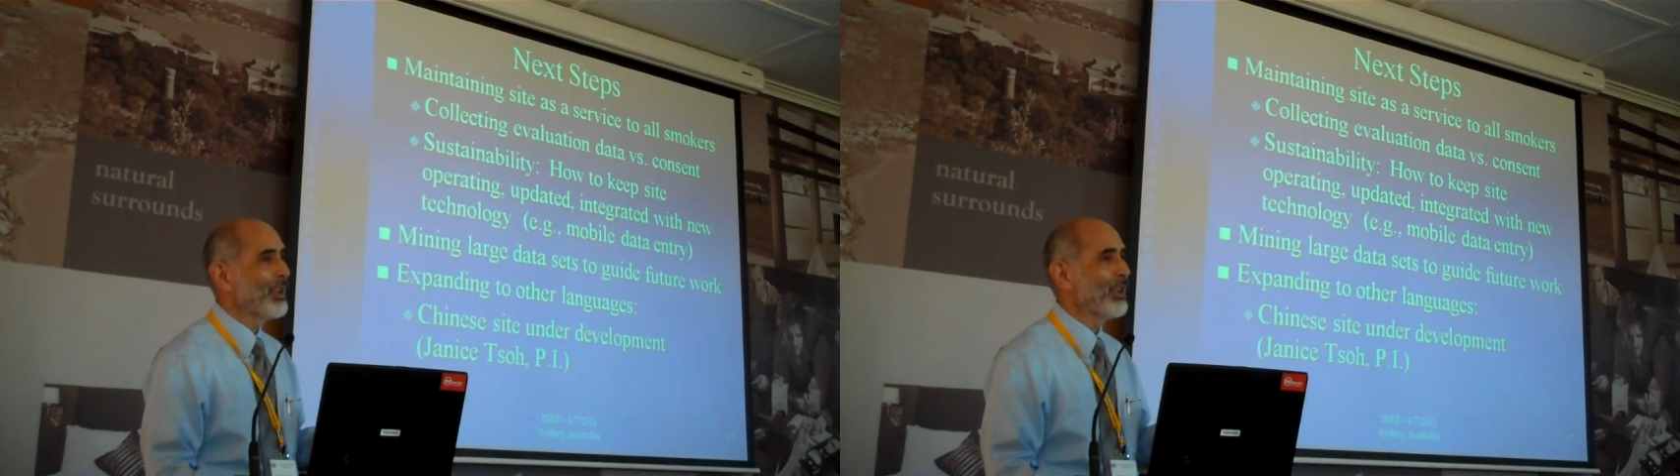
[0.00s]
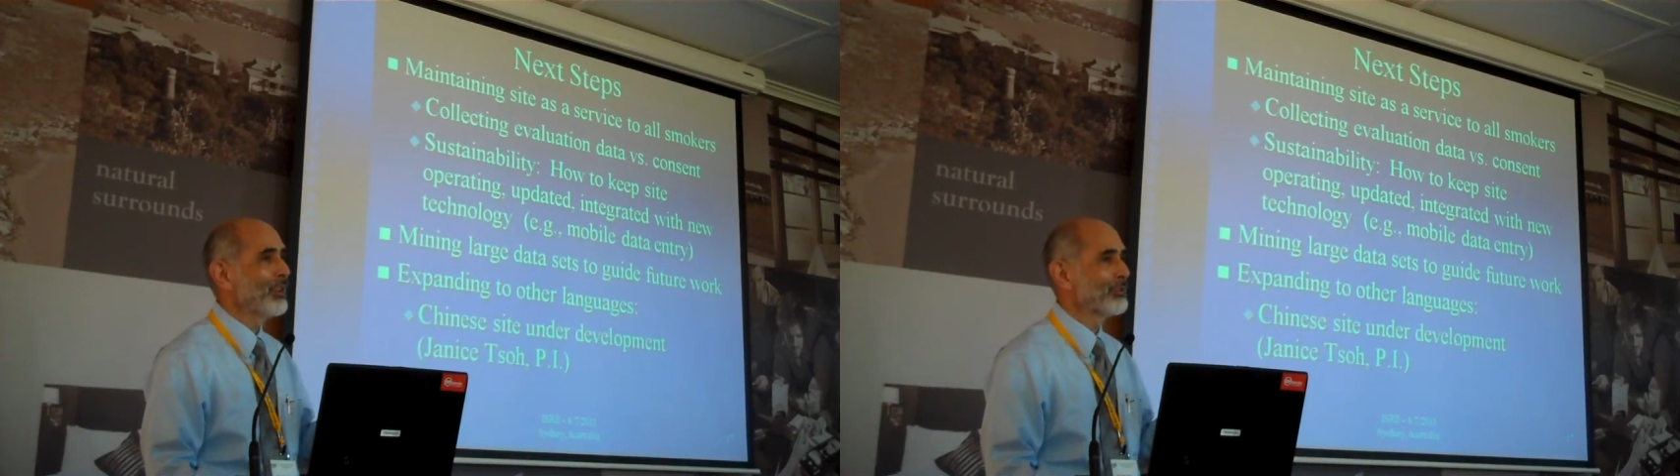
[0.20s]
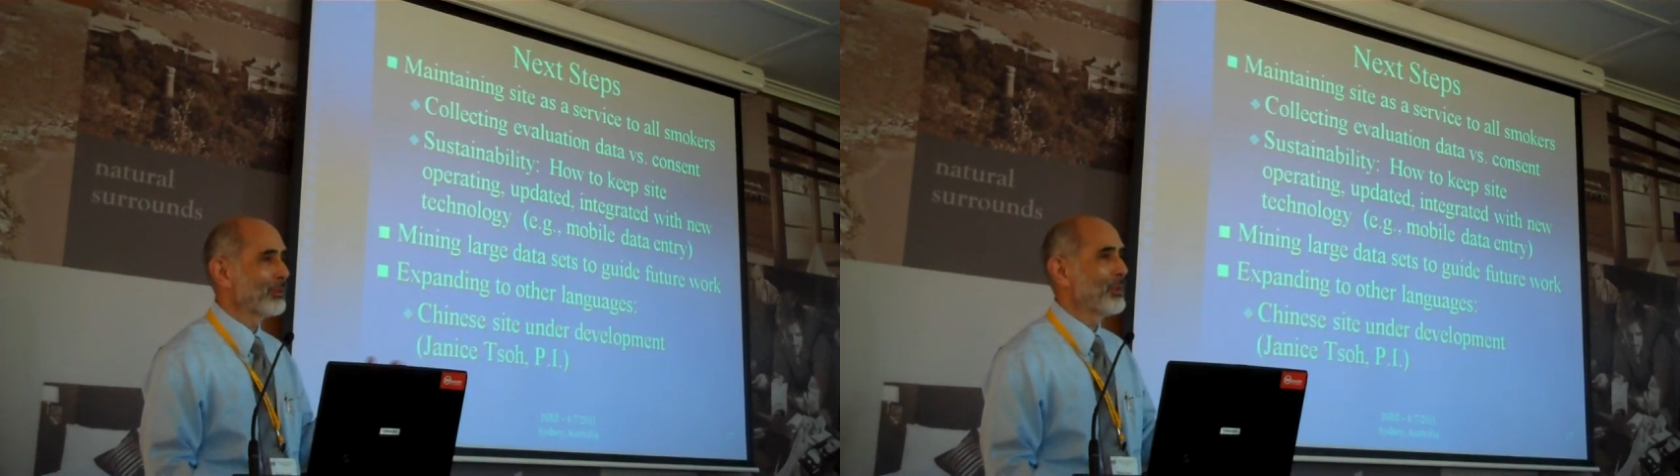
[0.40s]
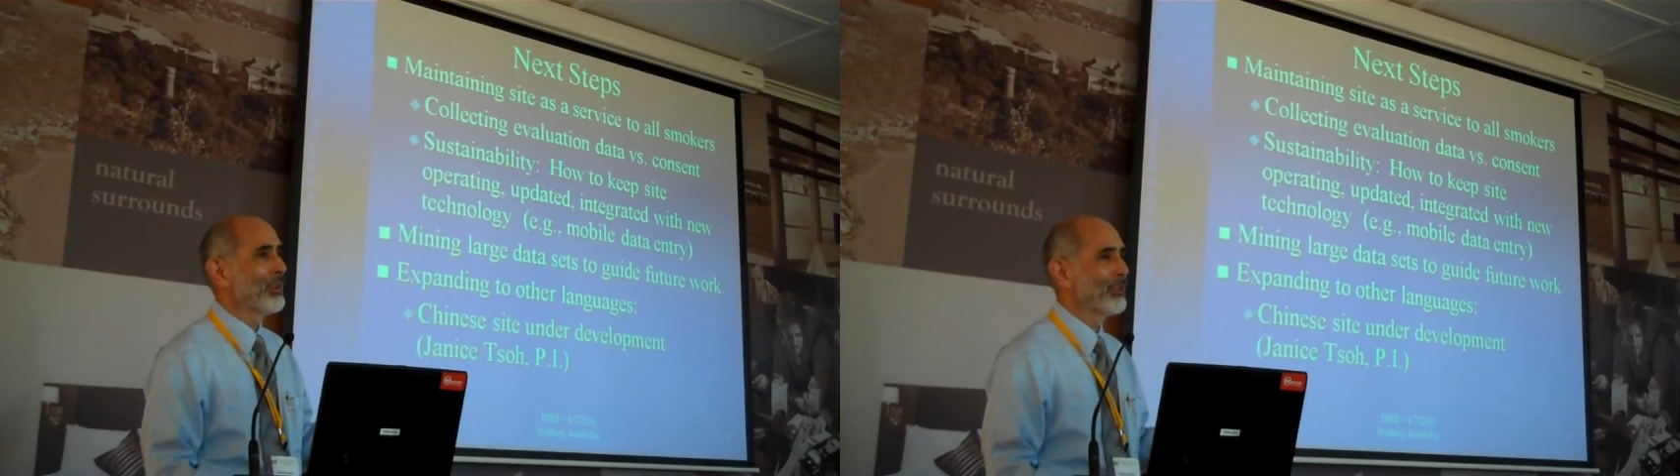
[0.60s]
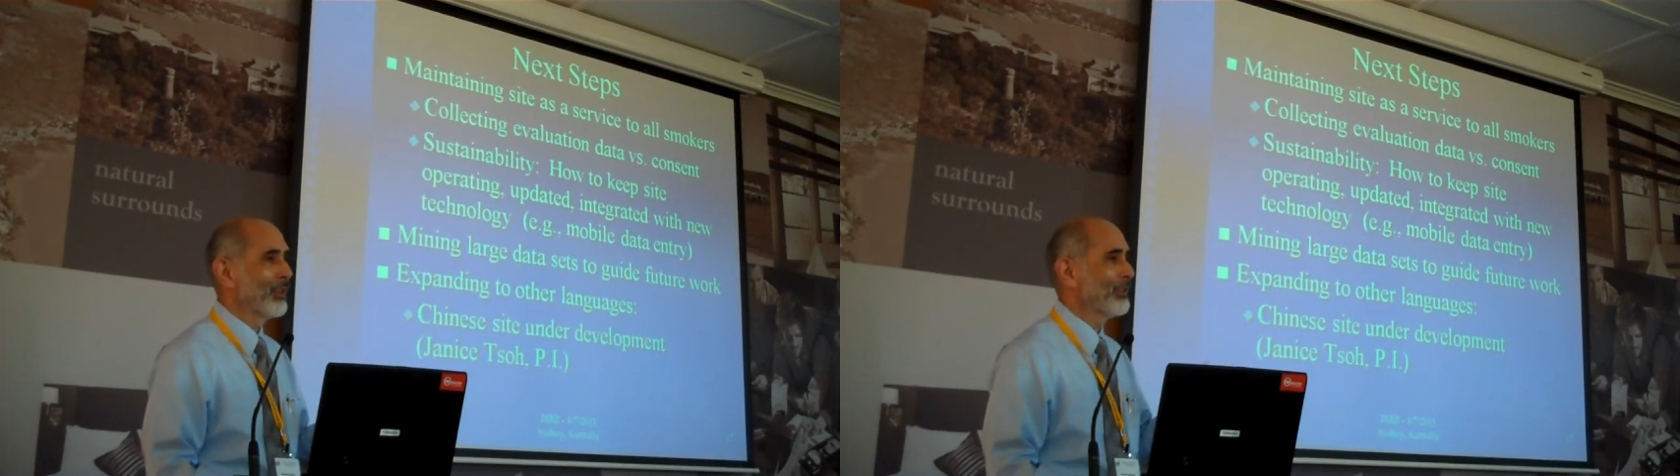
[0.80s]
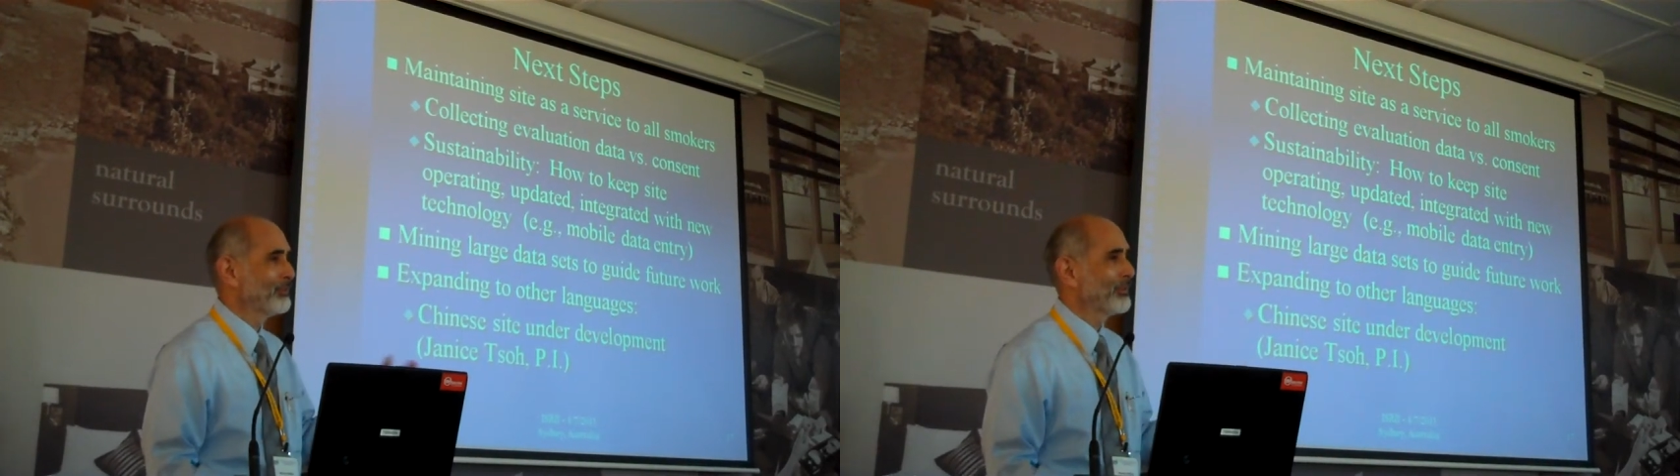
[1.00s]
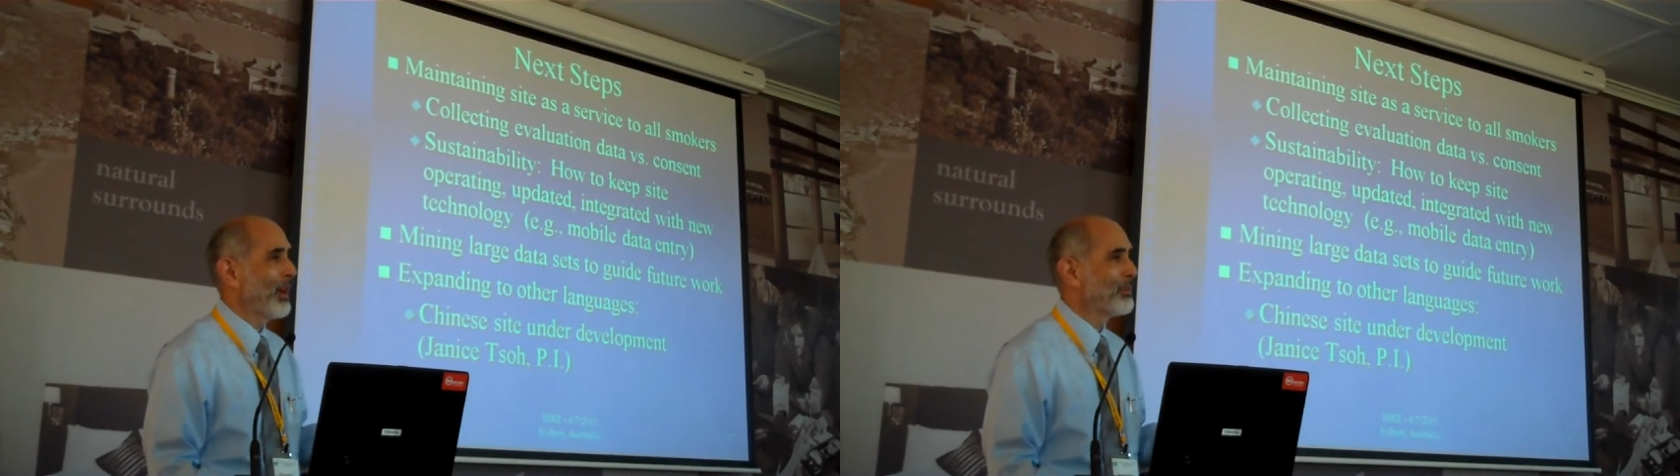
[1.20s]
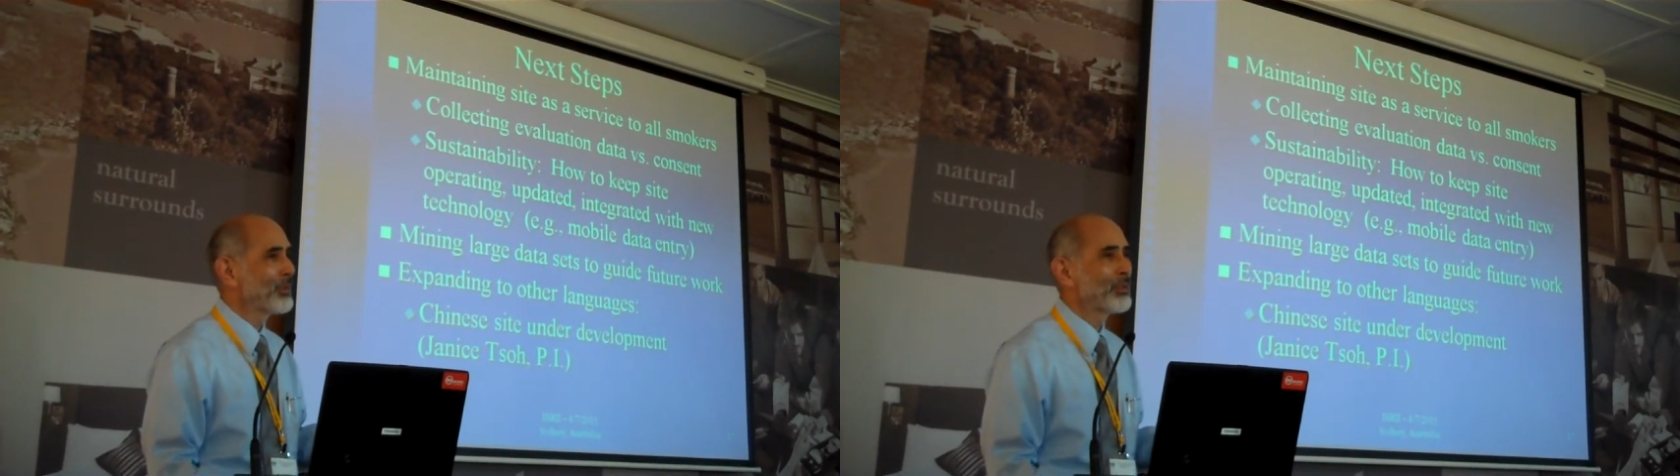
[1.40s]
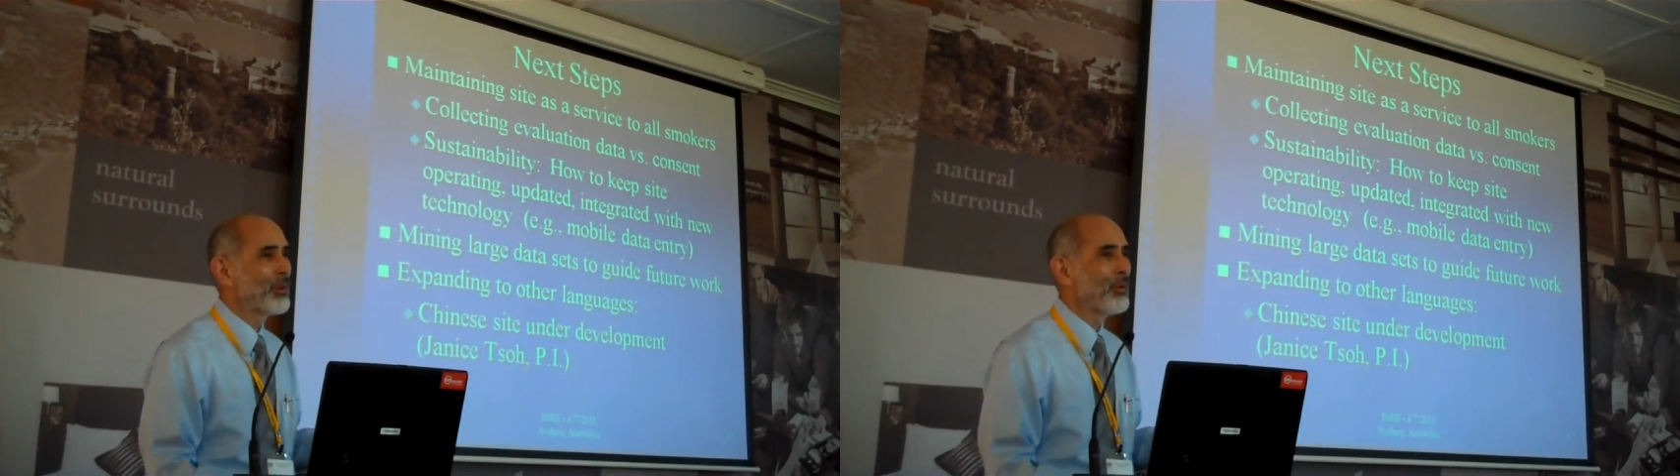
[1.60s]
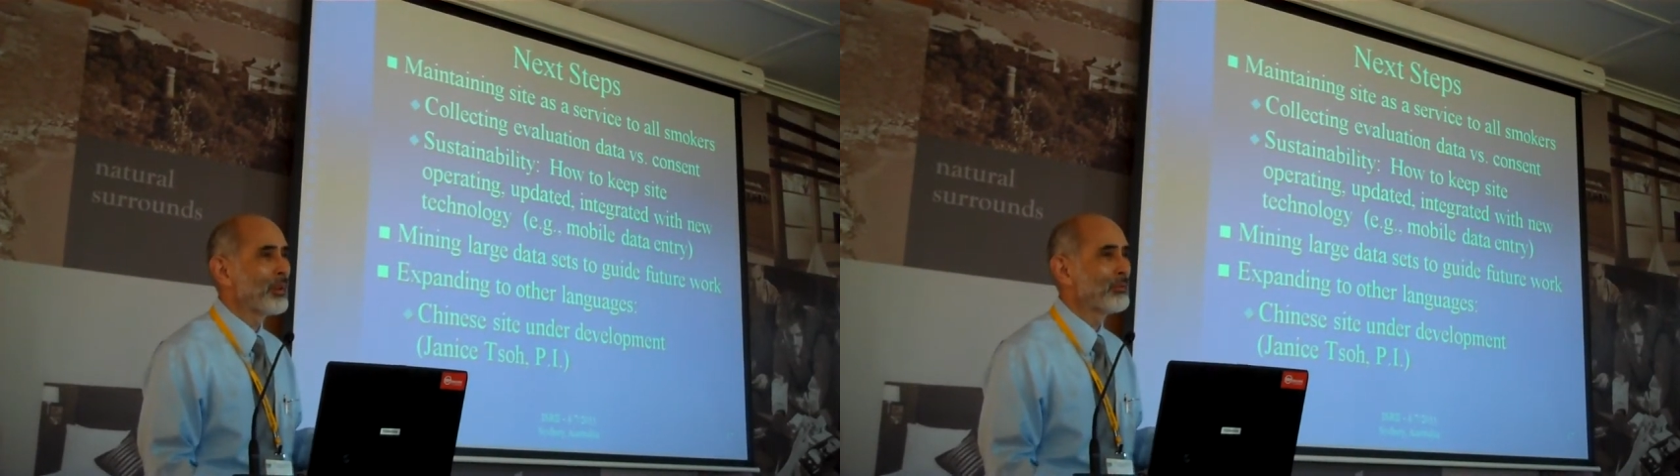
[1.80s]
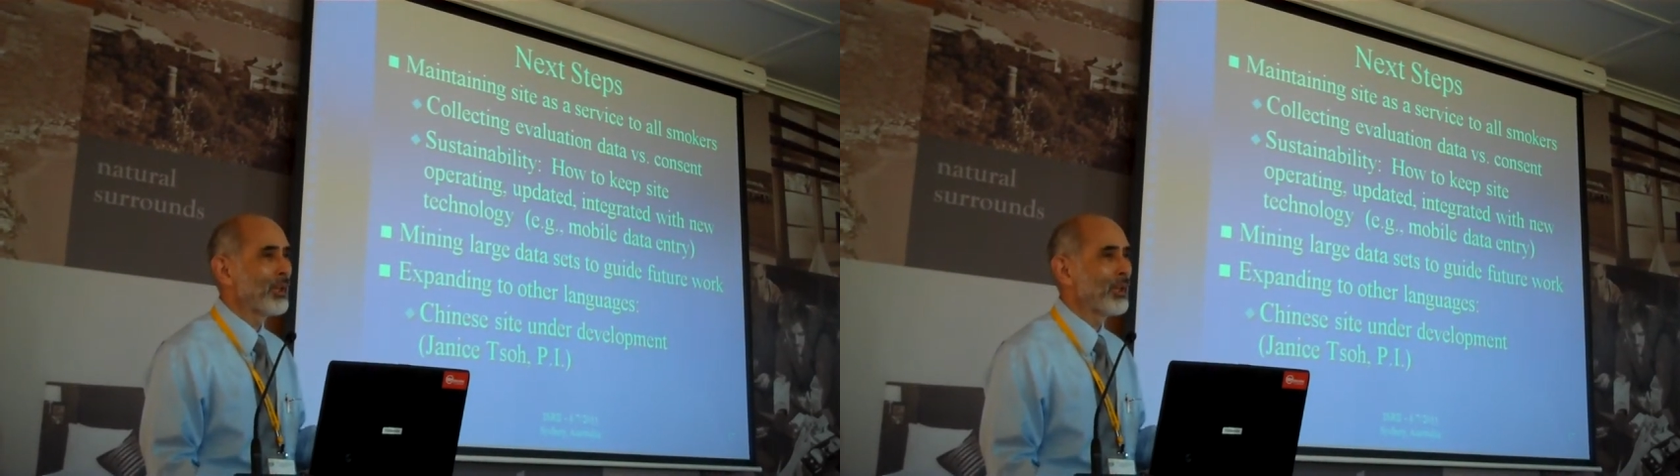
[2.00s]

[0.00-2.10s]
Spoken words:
data so we can tell how it's going.